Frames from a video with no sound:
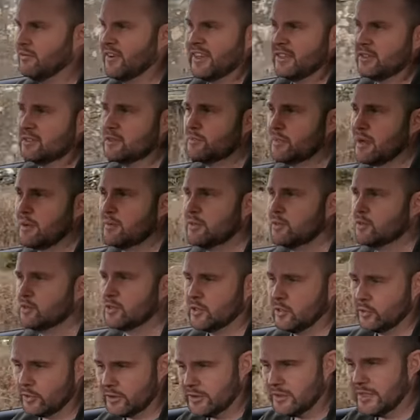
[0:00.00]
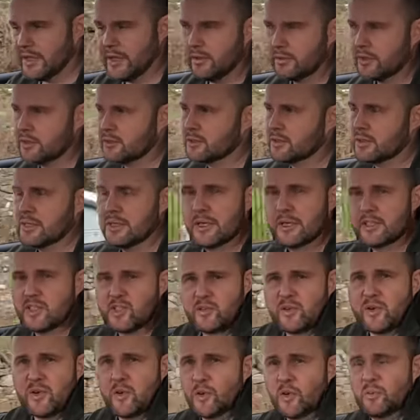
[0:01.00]
fact you're probably just looking down because
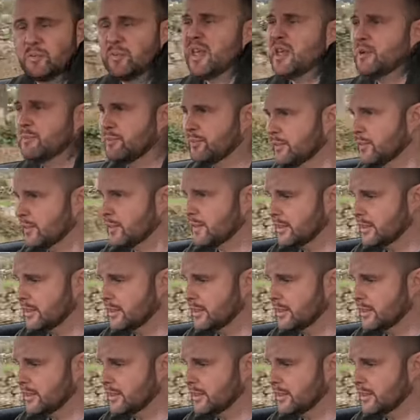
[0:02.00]
there's been another beep